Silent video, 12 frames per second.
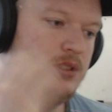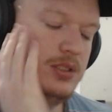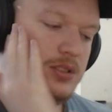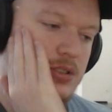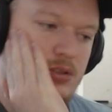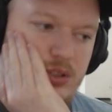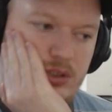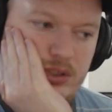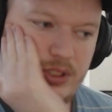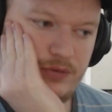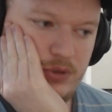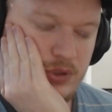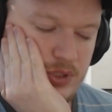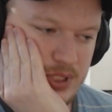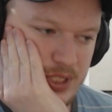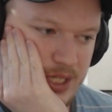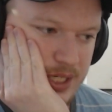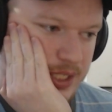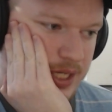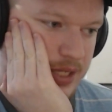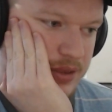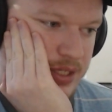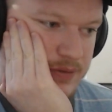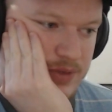It's a little difficult deciding. I
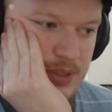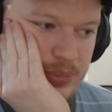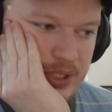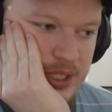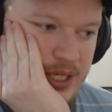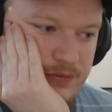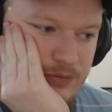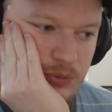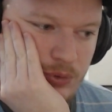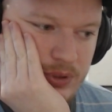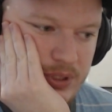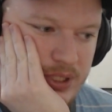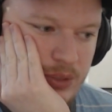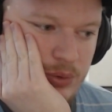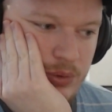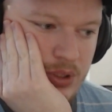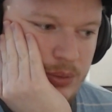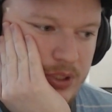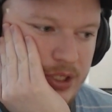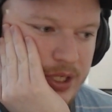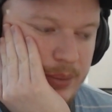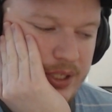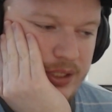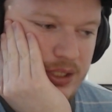think if they play f4, then we want to play knight
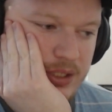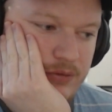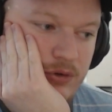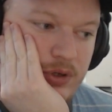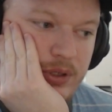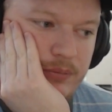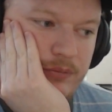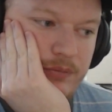back to f3.